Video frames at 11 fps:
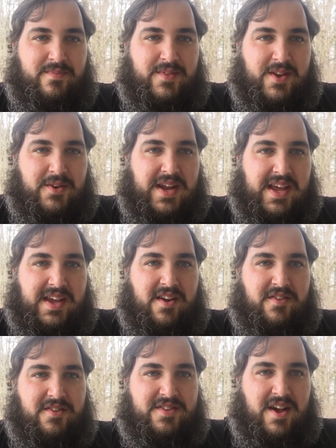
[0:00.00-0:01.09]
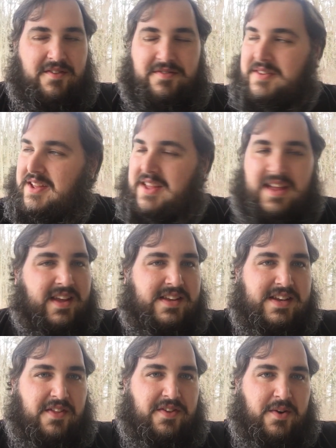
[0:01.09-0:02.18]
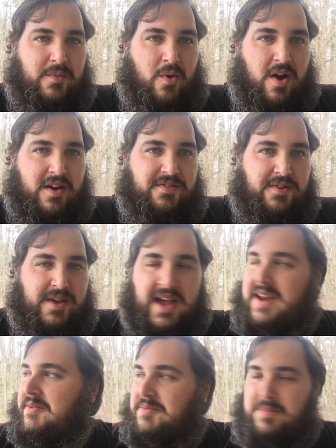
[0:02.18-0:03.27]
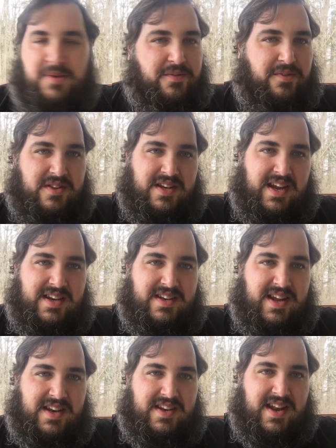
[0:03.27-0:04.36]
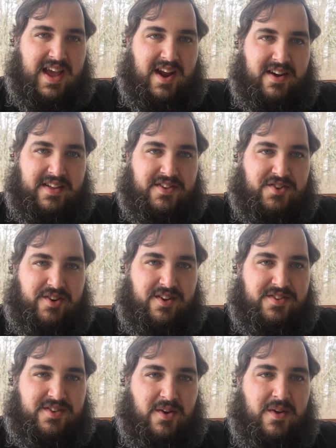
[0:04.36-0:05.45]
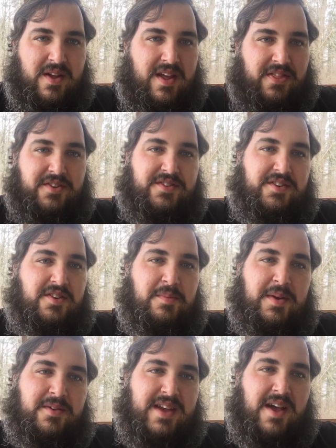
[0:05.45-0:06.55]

taking care of yourself. Get out there and walk if you can. It was a beautiful day today out to hit the trail, so there's still Caminos